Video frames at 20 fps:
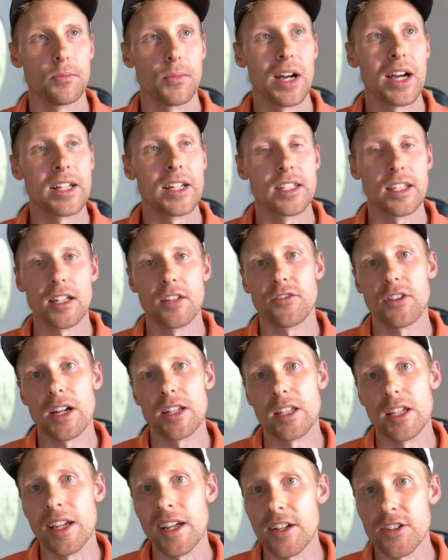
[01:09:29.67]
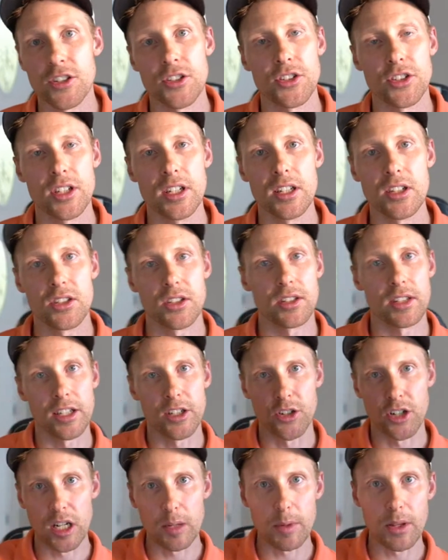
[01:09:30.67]
identify the agencies that
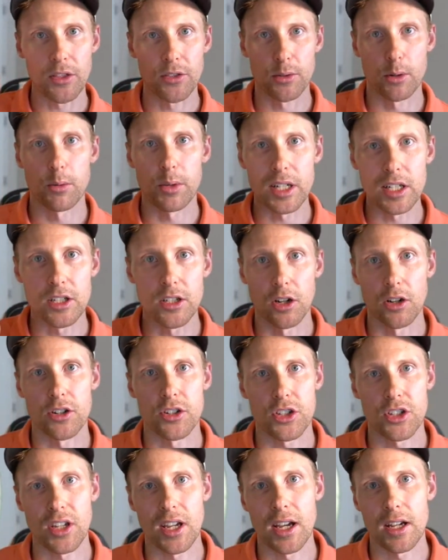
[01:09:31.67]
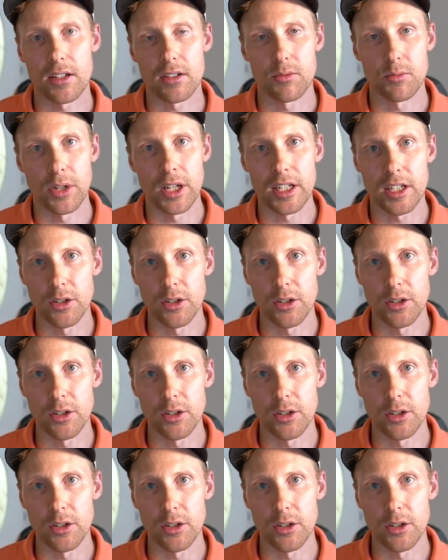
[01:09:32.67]
you're going to be throwing darts at, right?